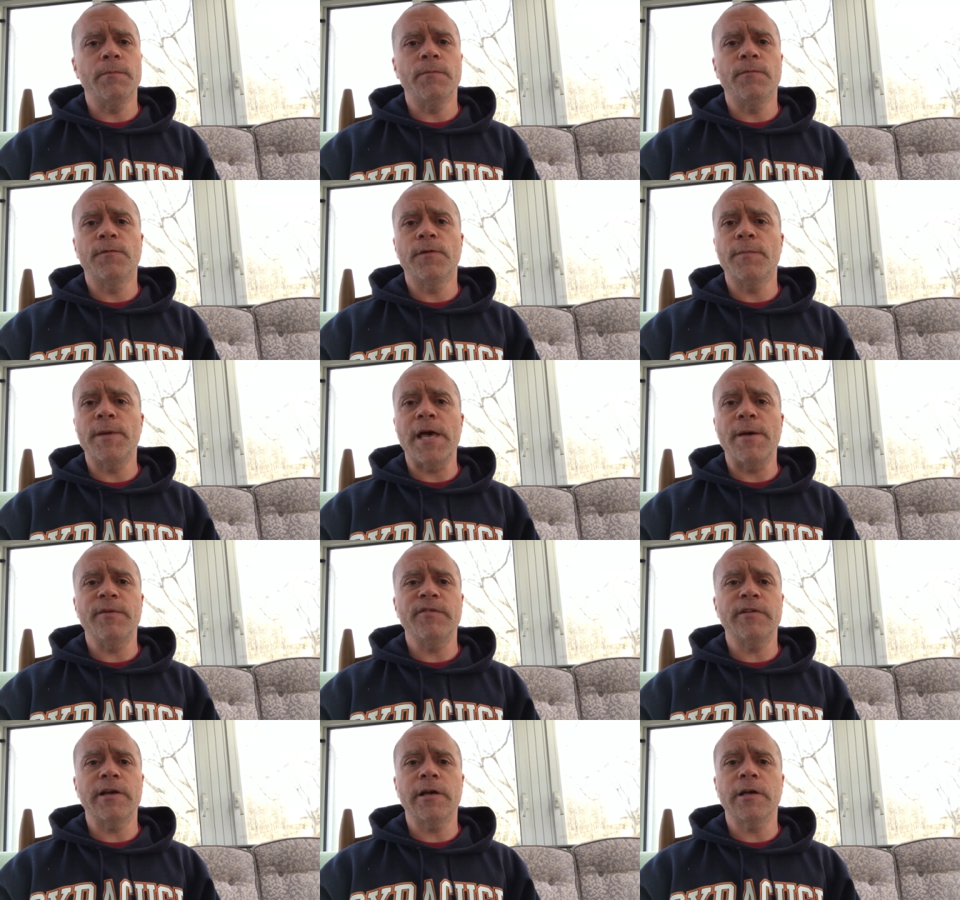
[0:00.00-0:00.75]
from
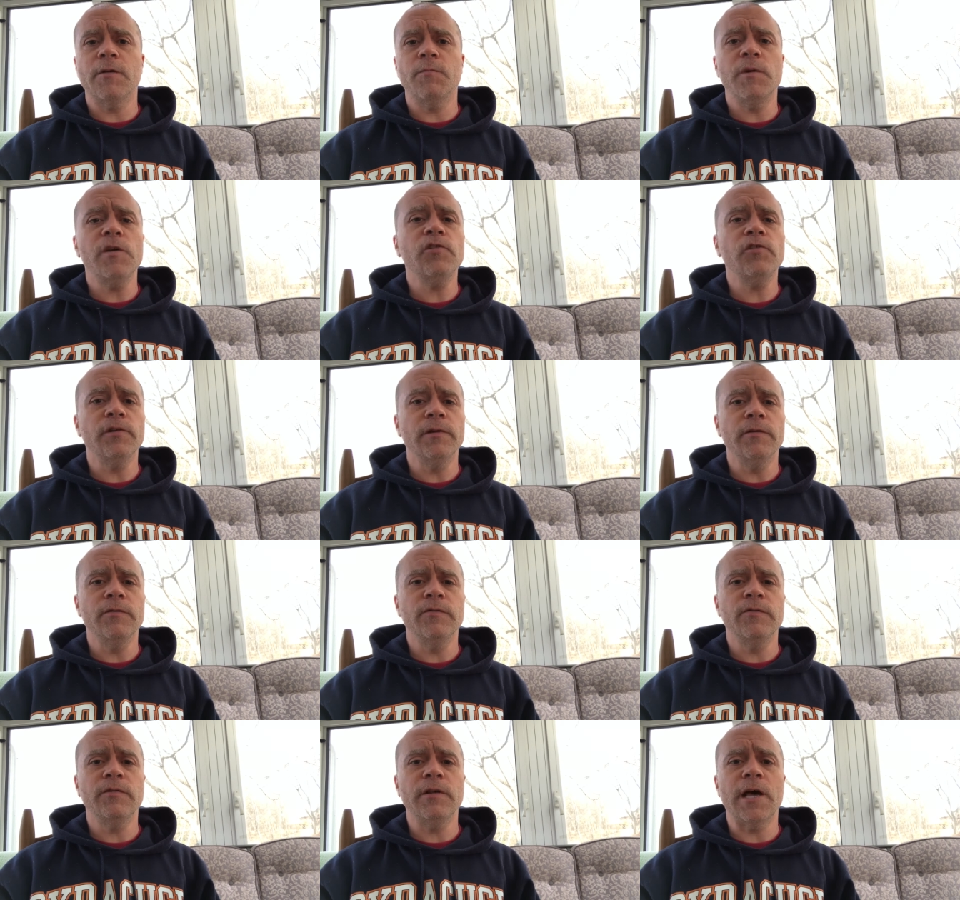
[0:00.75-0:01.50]
Amazon
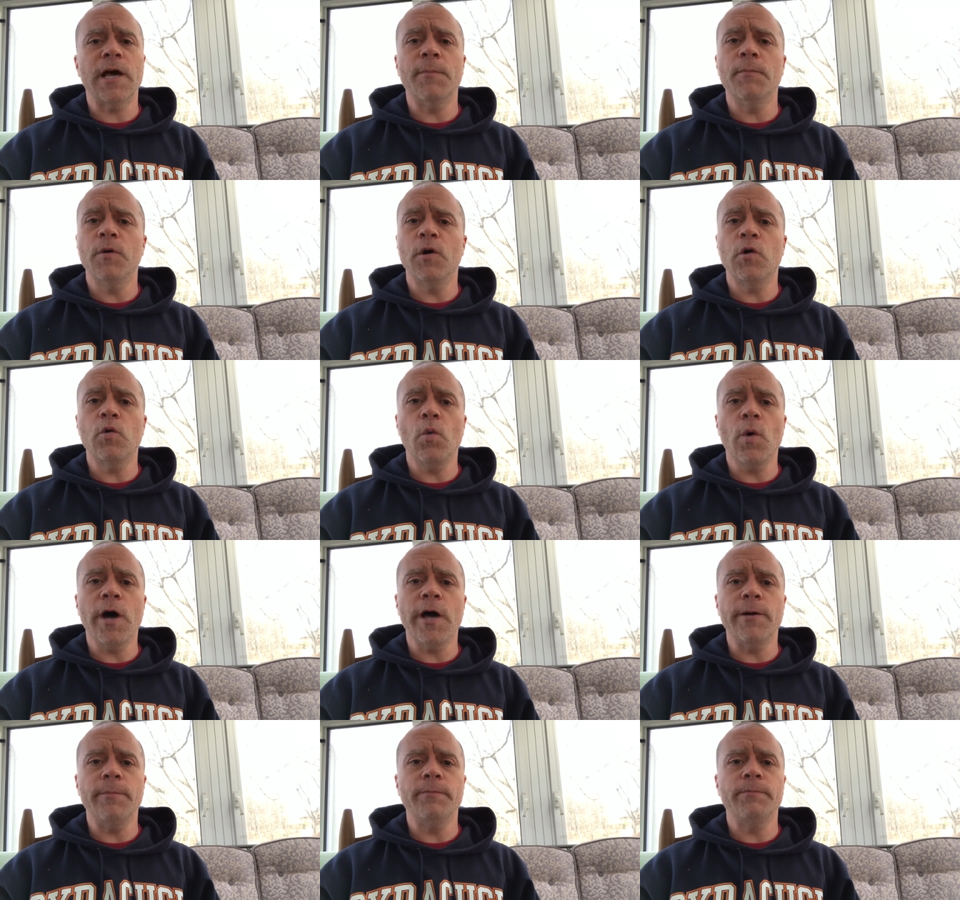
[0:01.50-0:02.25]
commissions on book
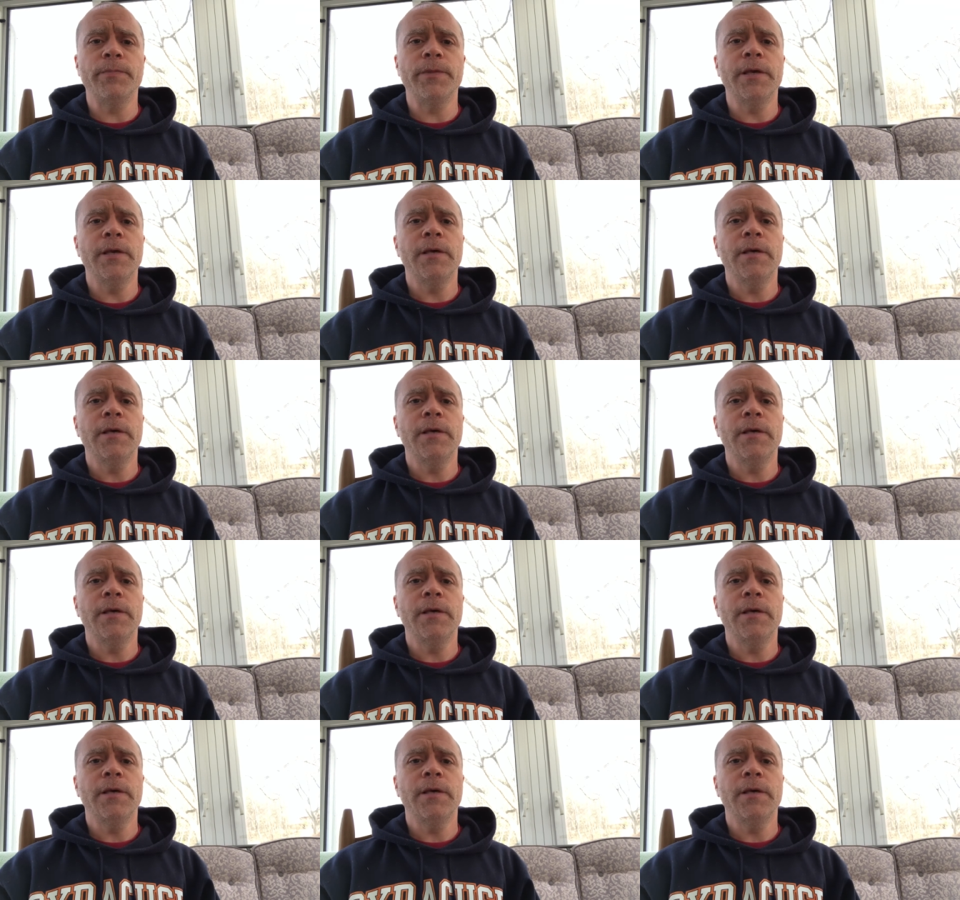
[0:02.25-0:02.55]
one.